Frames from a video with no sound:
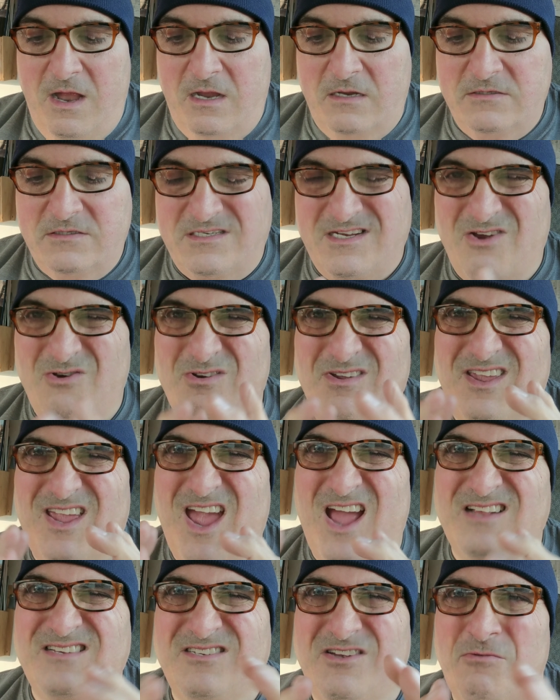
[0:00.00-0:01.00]
So you
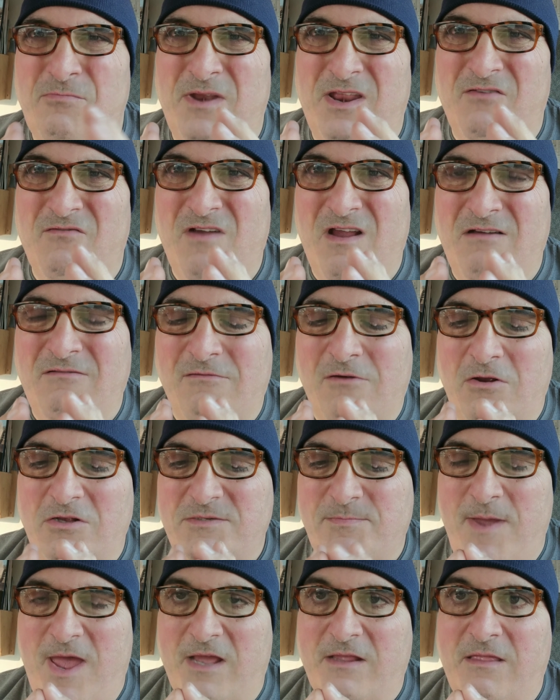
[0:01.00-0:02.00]
had so many
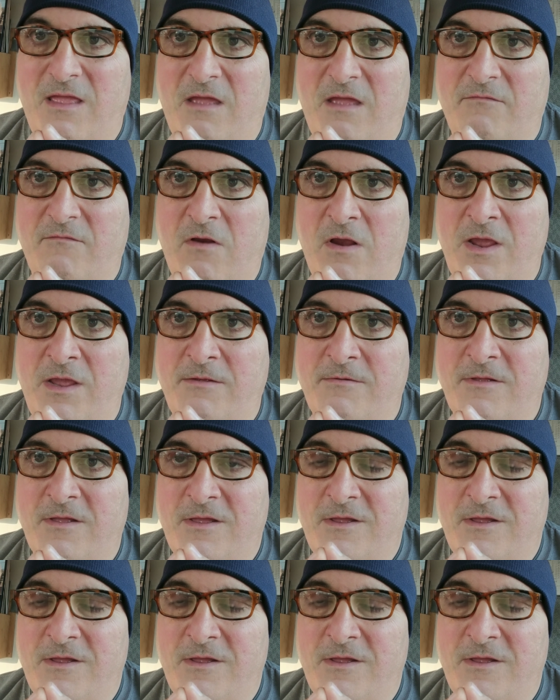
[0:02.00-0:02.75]
railroads back then, right?